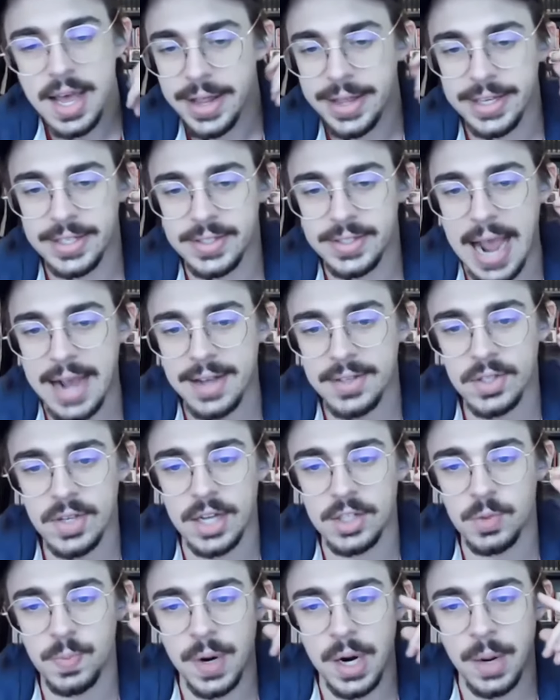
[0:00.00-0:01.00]
These tax
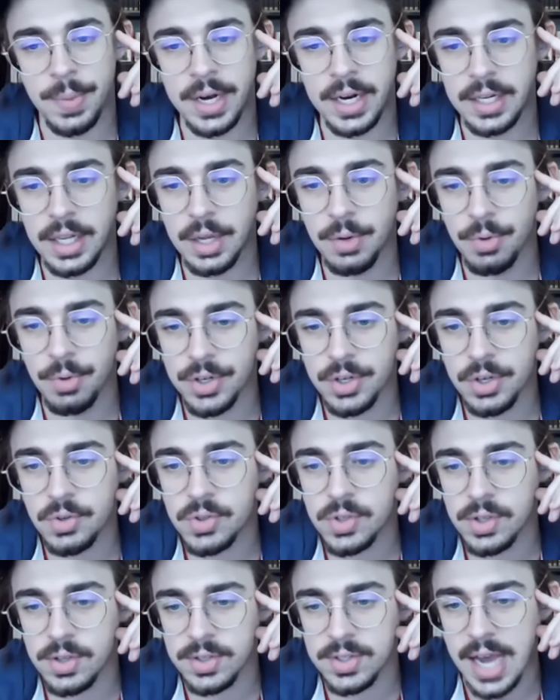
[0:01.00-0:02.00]
cuts permanently
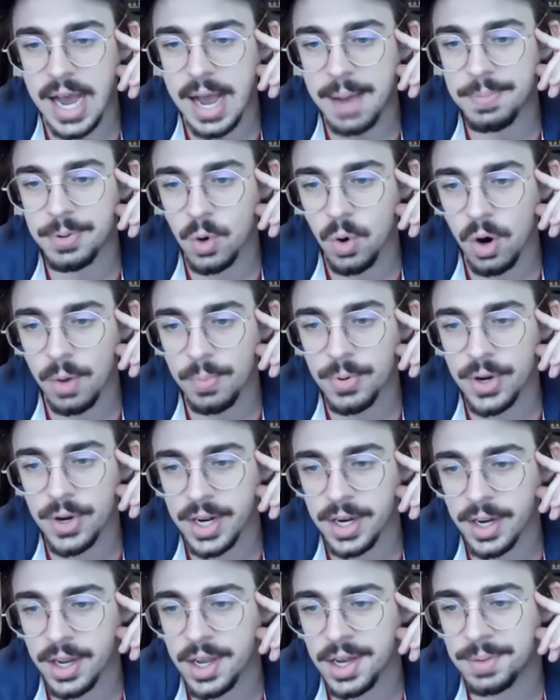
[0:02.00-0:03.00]
reduced the top
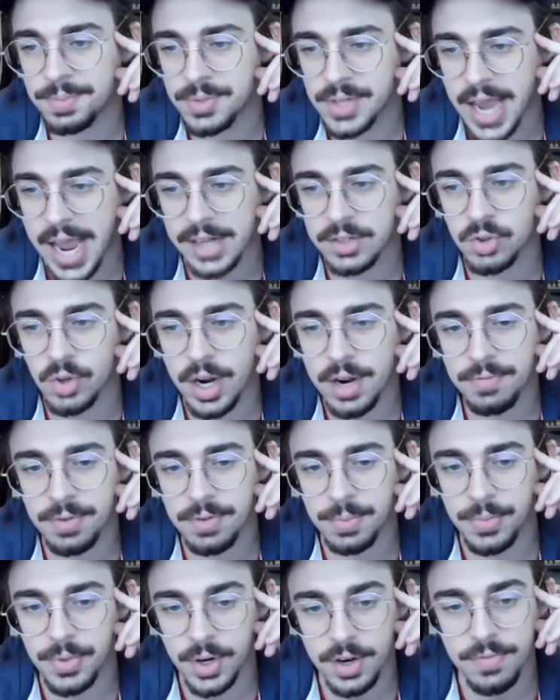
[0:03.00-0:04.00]
corporate income tax rate
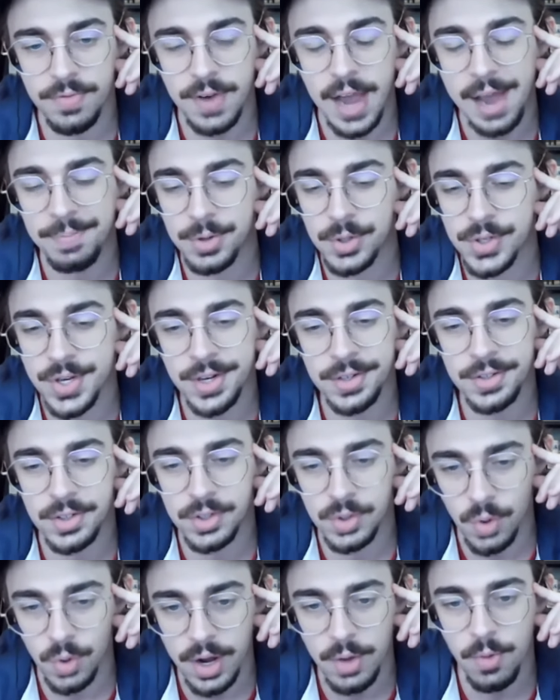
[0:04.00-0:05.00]
from
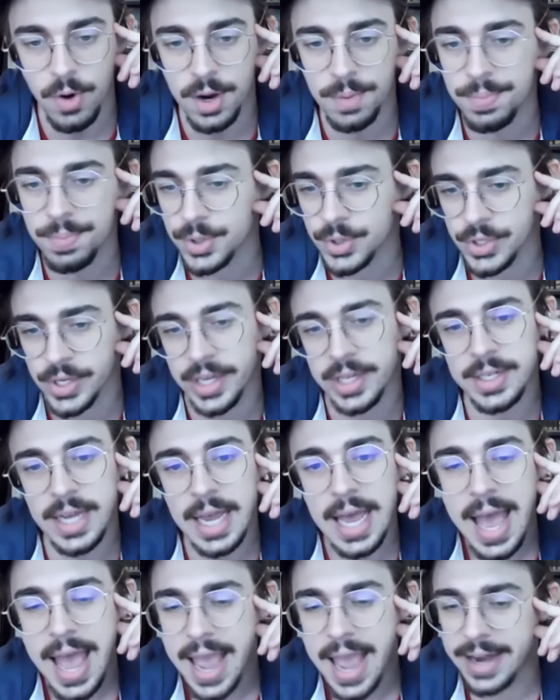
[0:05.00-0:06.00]
35% to 21%,
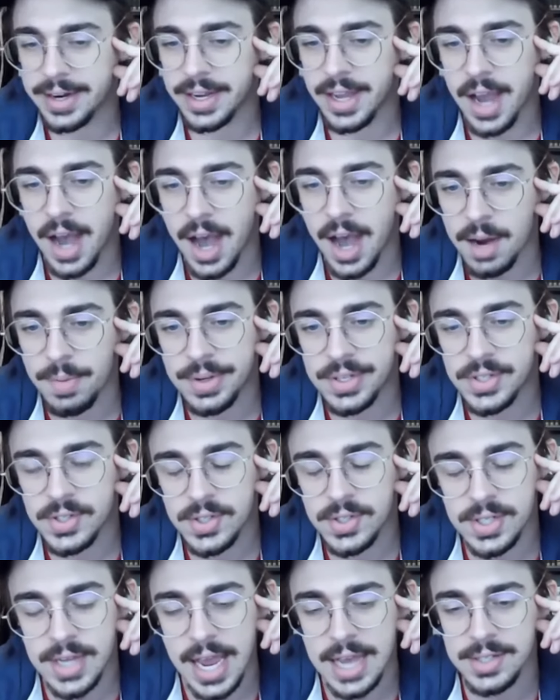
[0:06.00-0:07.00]
and
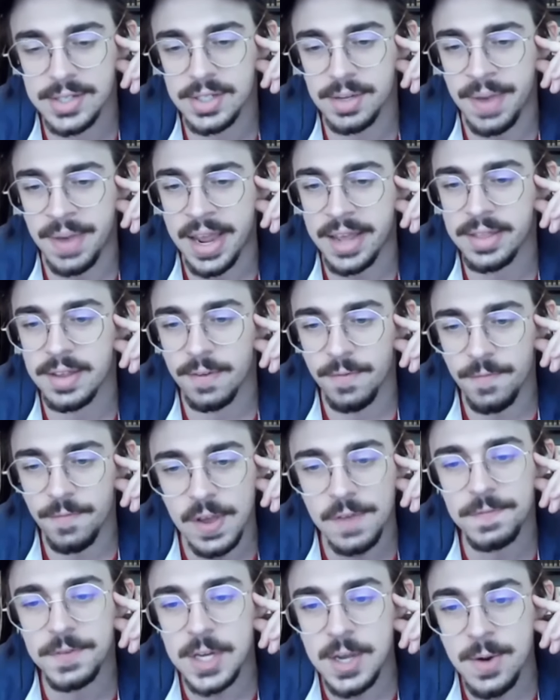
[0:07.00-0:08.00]
economists estimate that
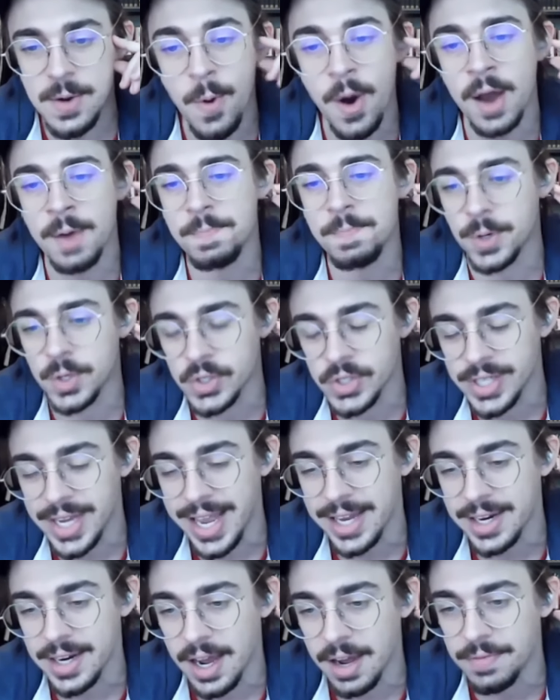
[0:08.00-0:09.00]

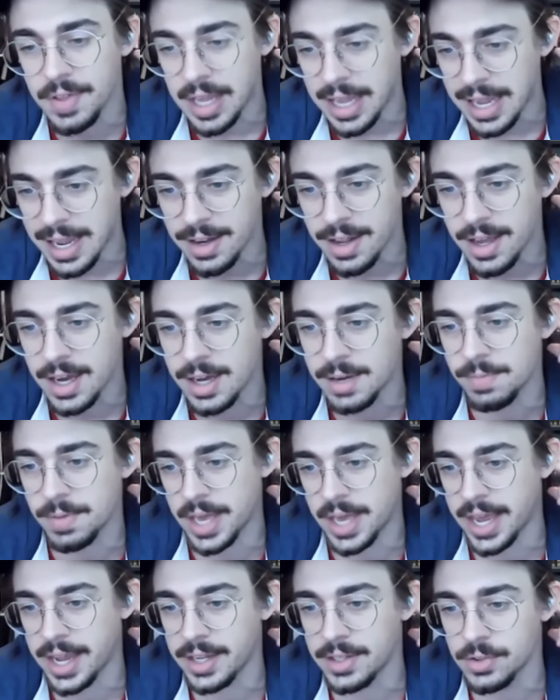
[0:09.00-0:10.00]
51% of the income
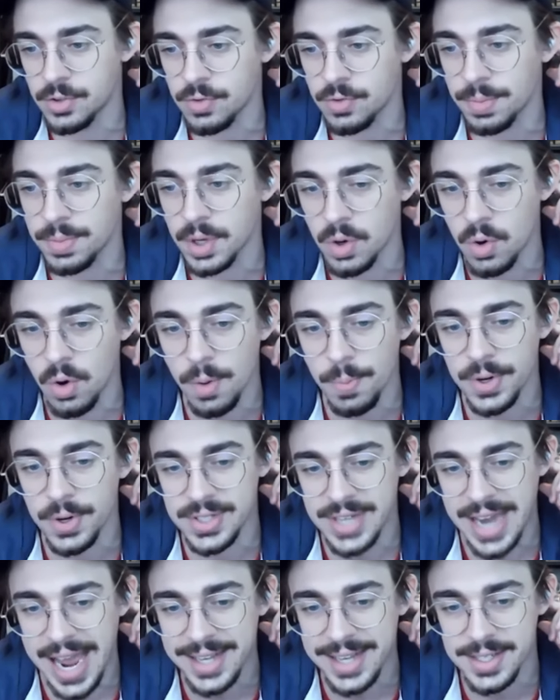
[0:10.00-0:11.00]
gains from the
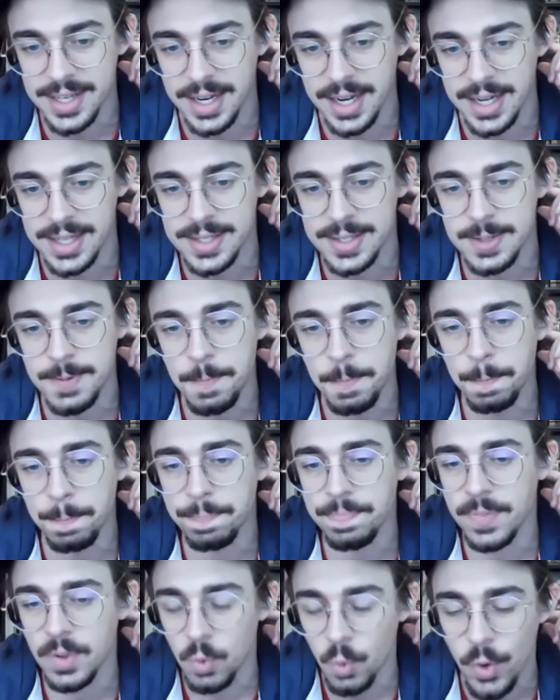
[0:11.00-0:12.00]
corporate tax cuts
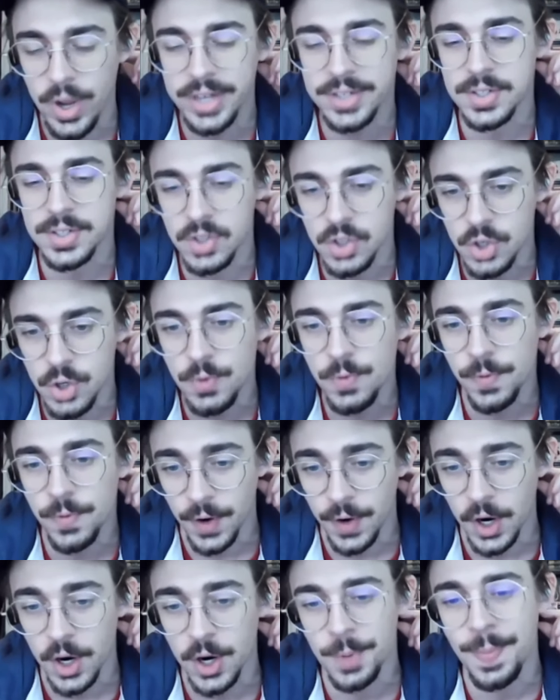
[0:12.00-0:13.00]
went to
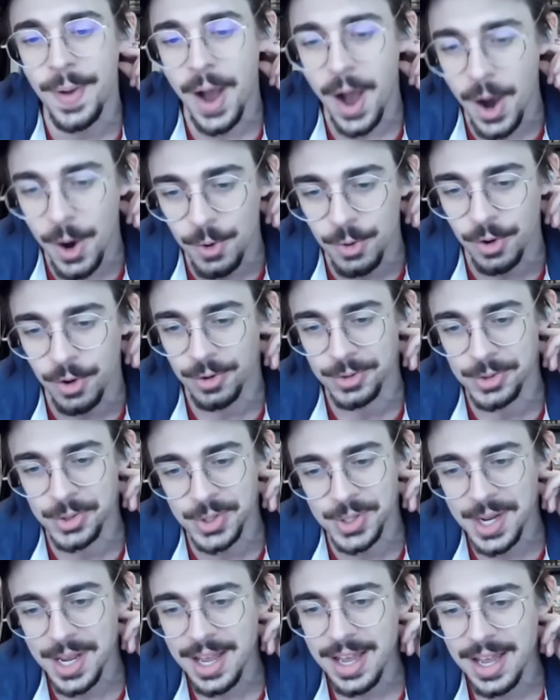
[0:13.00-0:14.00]
firm
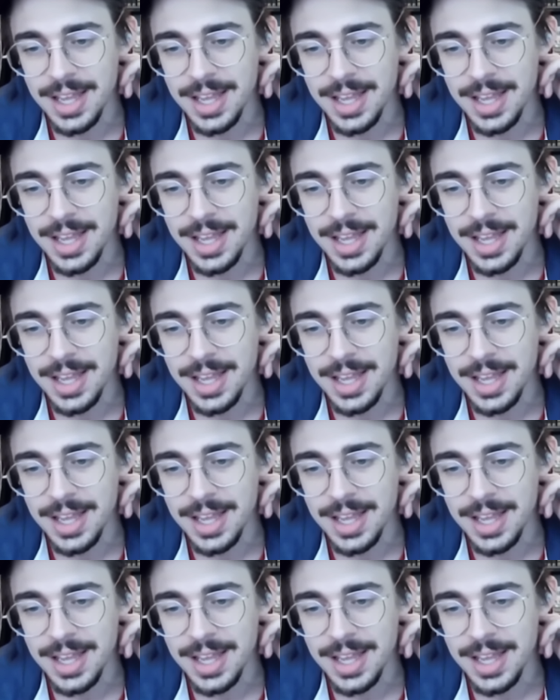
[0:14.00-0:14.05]
owners.